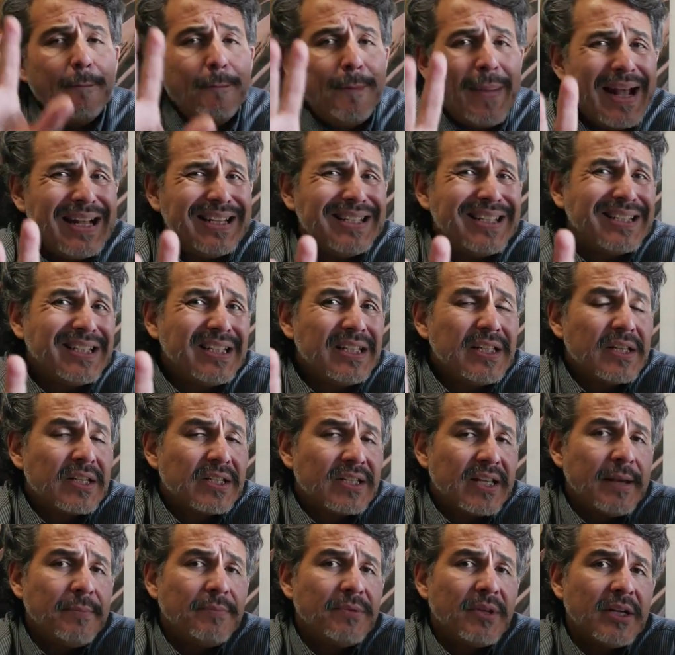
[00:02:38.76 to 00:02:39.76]
basically, the
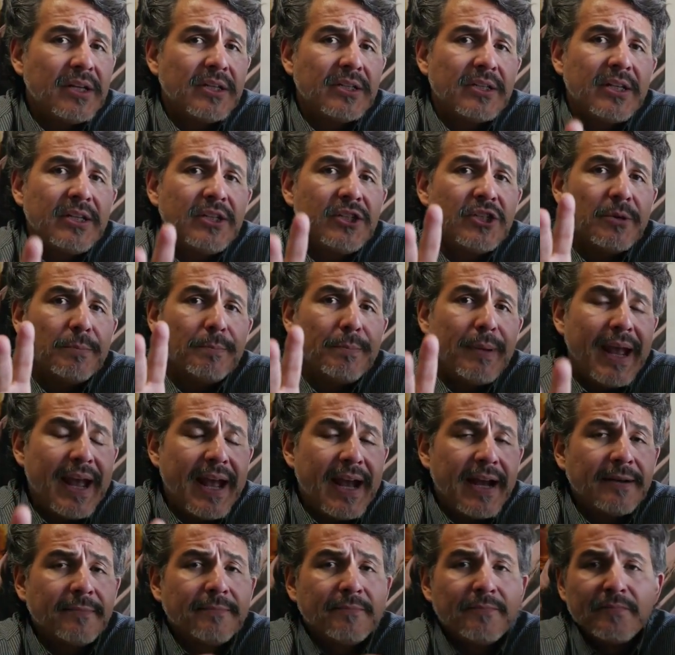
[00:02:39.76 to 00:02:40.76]
same thing is in
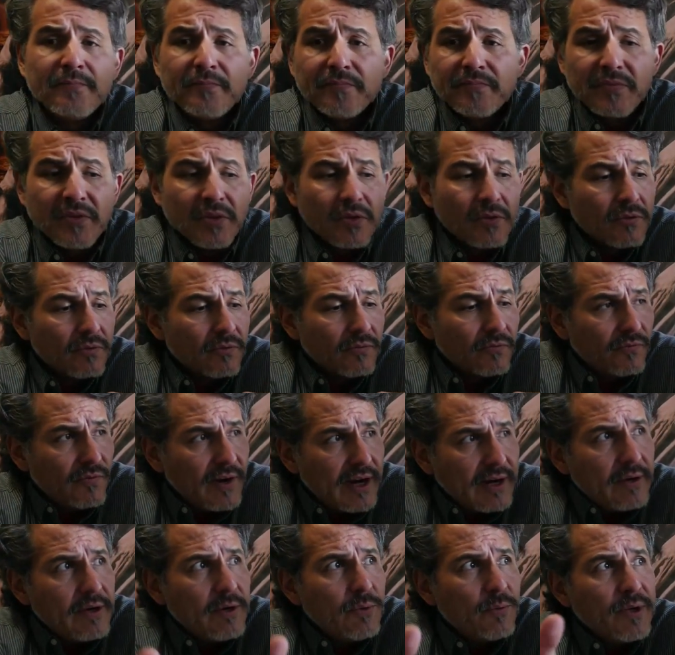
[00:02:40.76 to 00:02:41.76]
Japan.
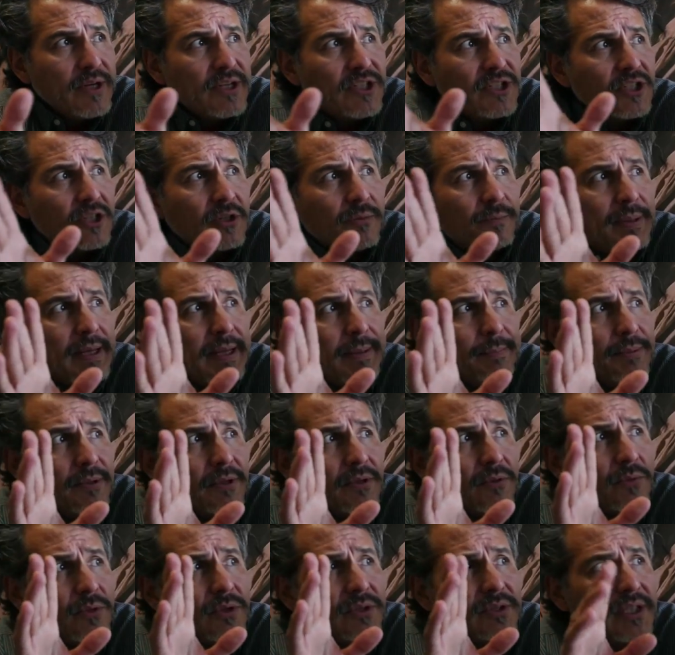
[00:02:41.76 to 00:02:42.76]
Very reasonable
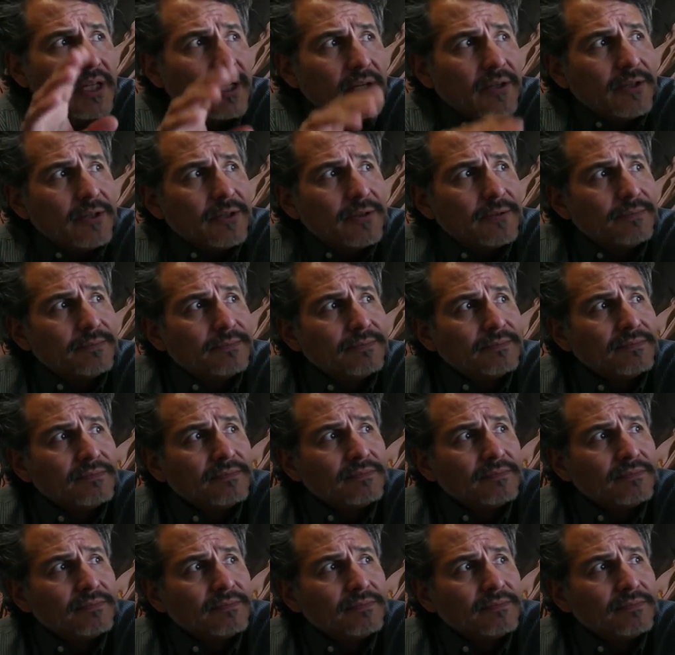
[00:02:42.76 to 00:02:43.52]
people will tell you